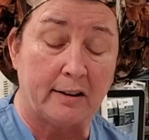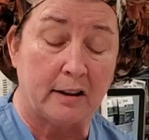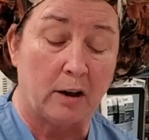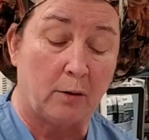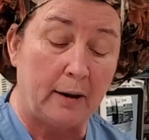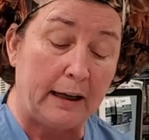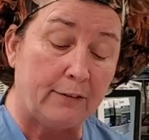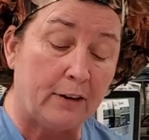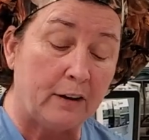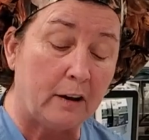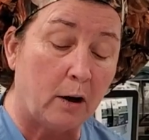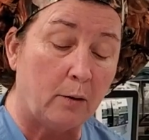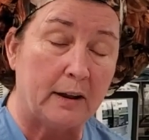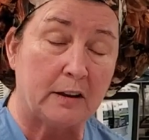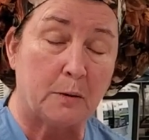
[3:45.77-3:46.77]
So even
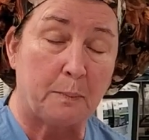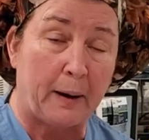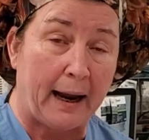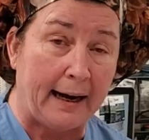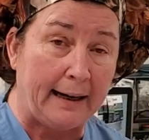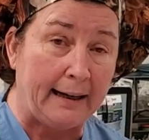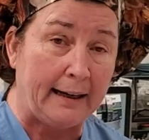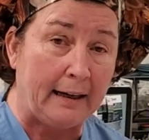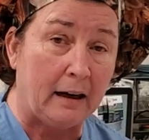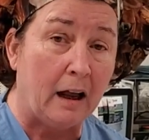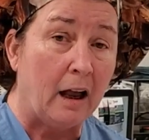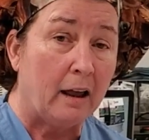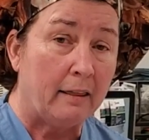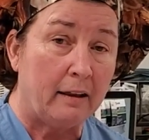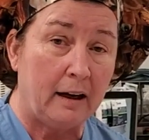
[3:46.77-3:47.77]
though it's
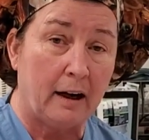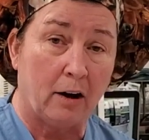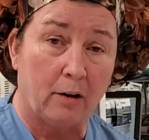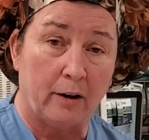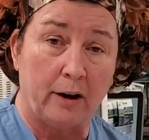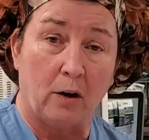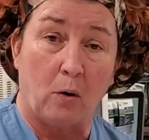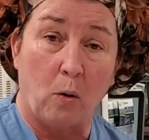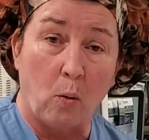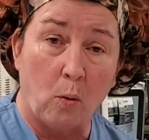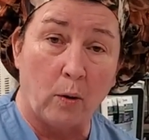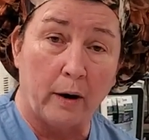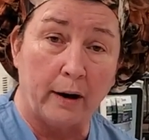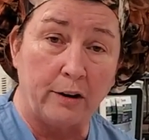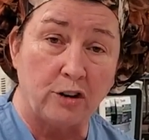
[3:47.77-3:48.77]
painting the area
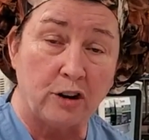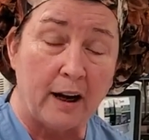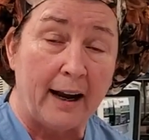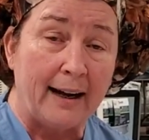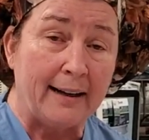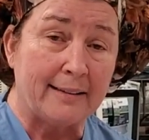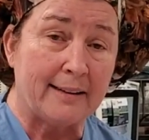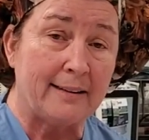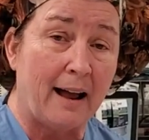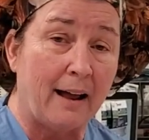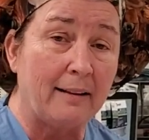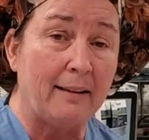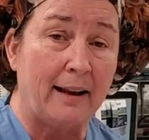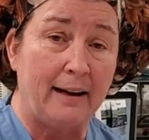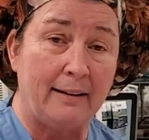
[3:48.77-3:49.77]
orange, it's
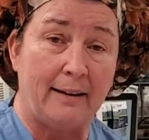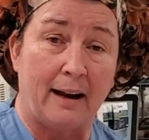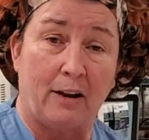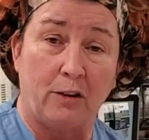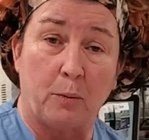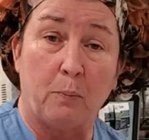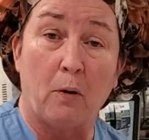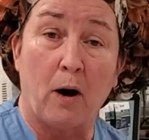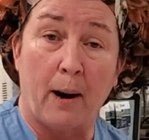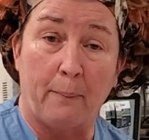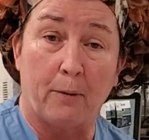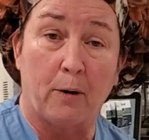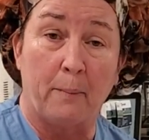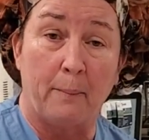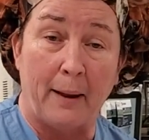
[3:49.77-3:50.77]
not laying down the
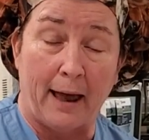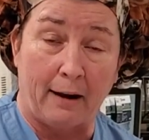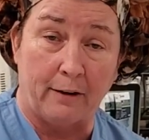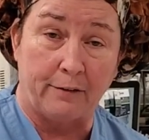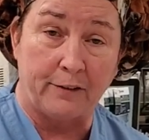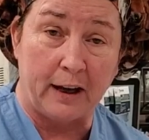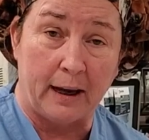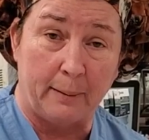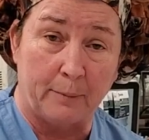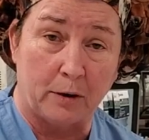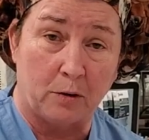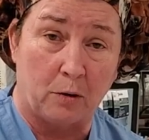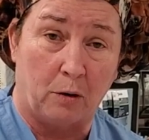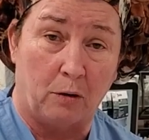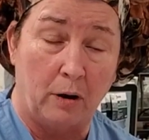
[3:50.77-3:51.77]
proper amount of
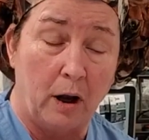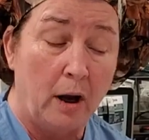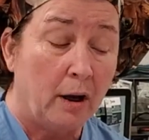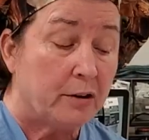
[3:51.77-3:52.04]
chemical.